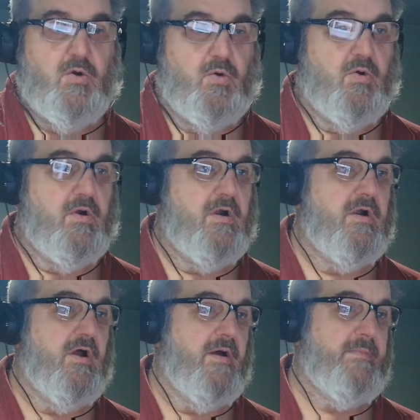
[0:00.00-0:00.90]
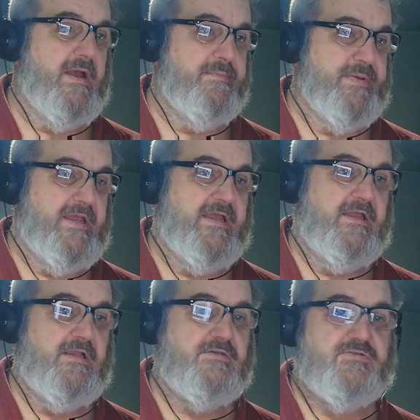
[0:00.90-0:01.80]
Or on my
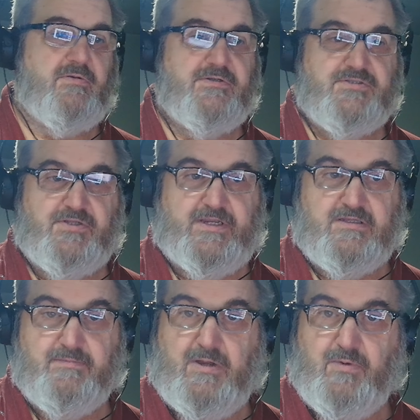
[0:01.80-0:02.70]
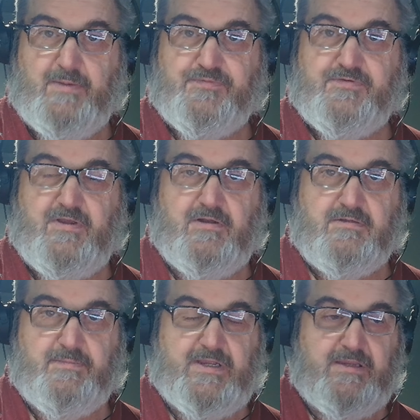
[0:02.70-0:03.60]
page, there is a link to my website uh,
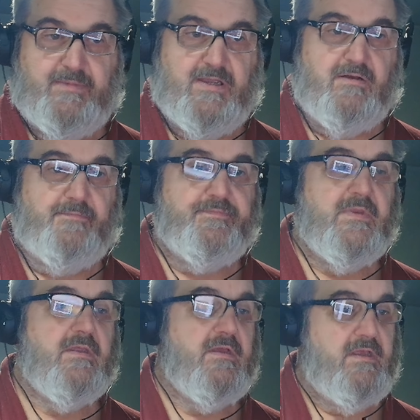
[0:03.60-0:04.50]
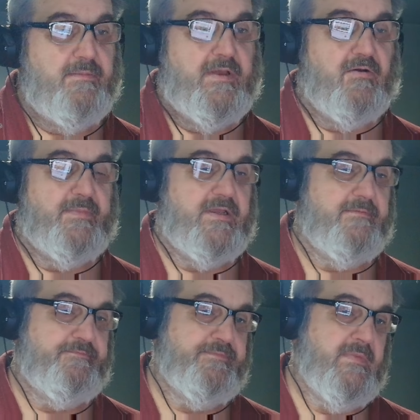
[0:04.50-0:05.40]
to my email. Email me.
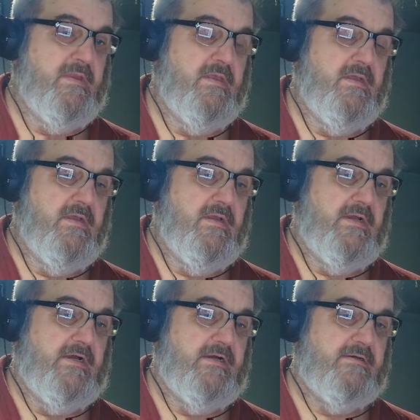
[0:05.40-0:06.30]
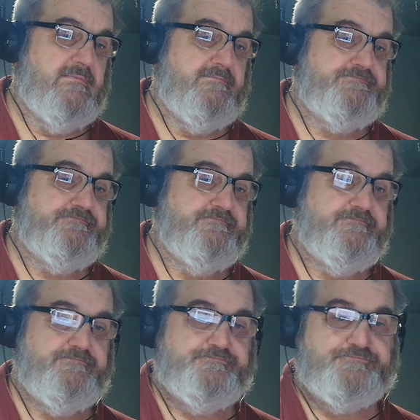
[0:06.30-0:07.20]
Um,
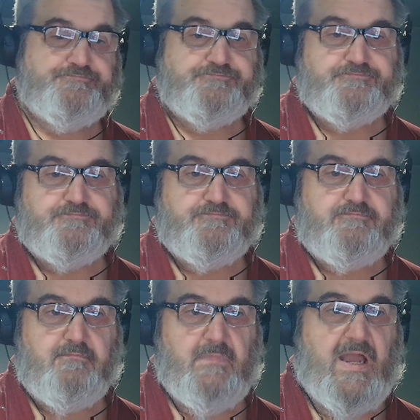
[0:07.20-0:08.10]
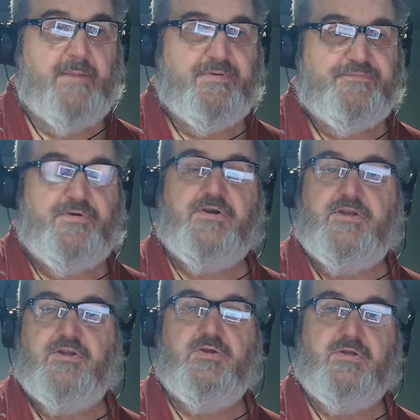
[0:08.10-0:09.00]
I prefer
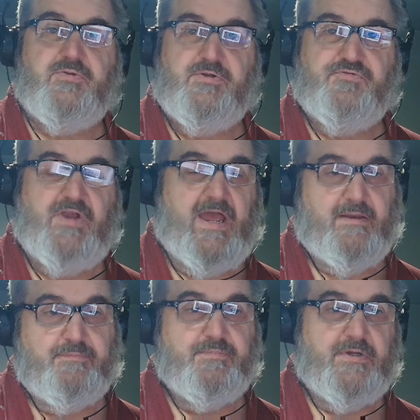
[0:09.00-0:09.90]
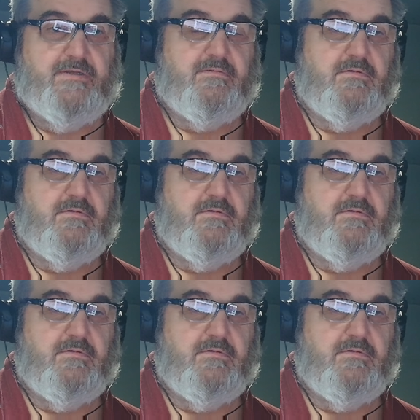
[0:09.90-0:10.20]
you to do it through the chat, but